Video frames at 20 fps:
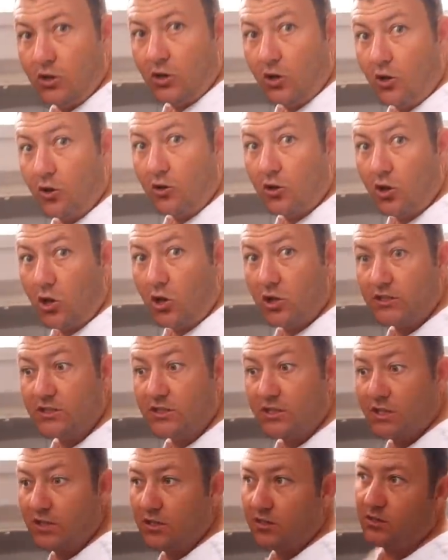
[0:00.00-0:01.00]
long
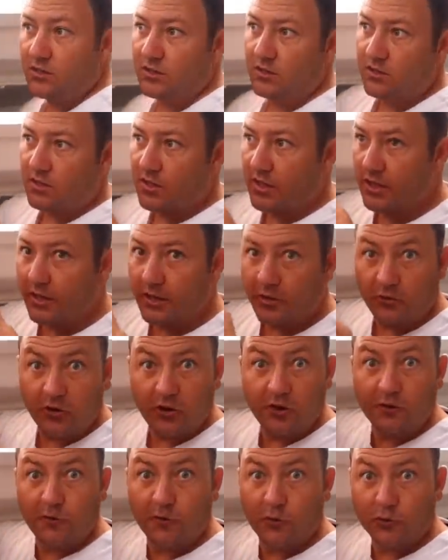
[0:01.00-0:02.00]
lasting, they
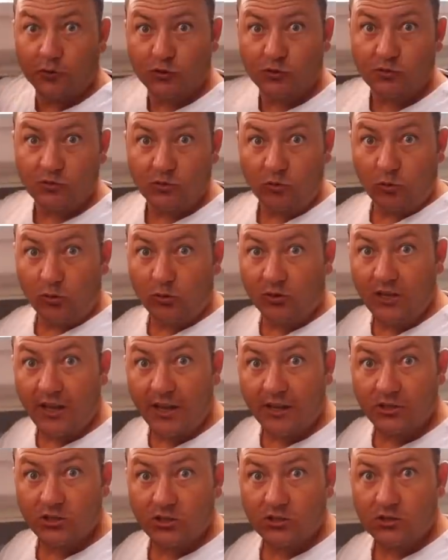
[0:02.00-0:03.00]
reinforced all
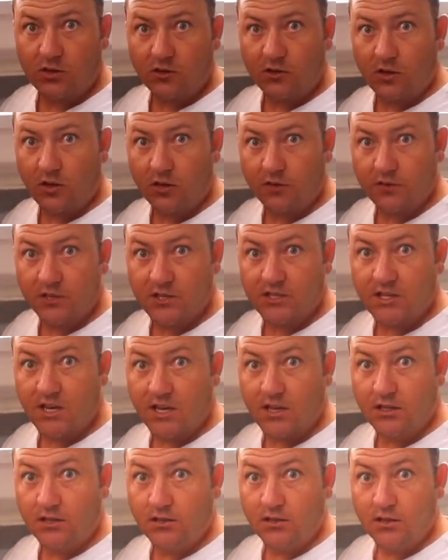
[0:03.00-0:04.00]
the edges of the
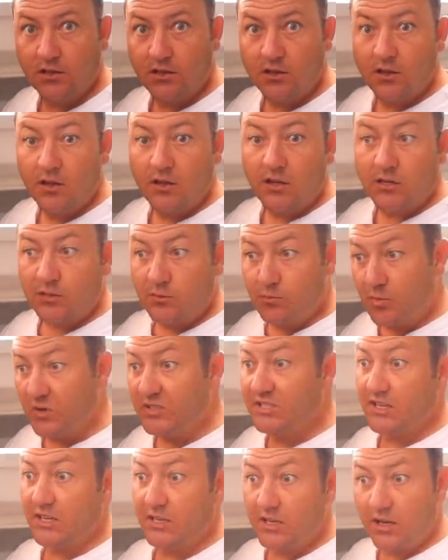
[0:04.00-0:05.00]
sail. It's
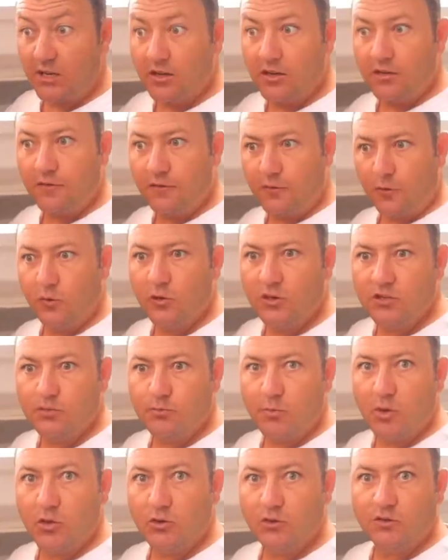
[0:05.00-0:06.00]
particularly for this
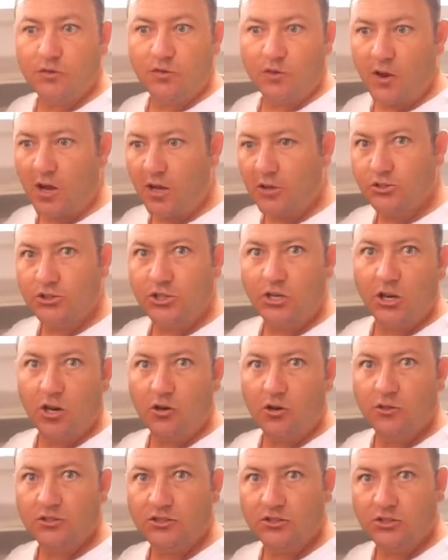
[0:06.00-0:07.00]
boat, for how she
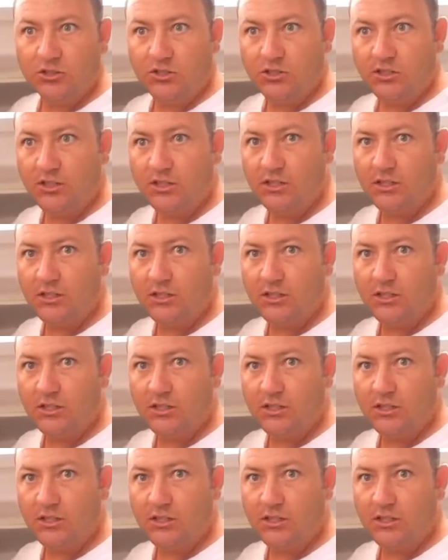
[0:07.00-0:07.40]
loads and she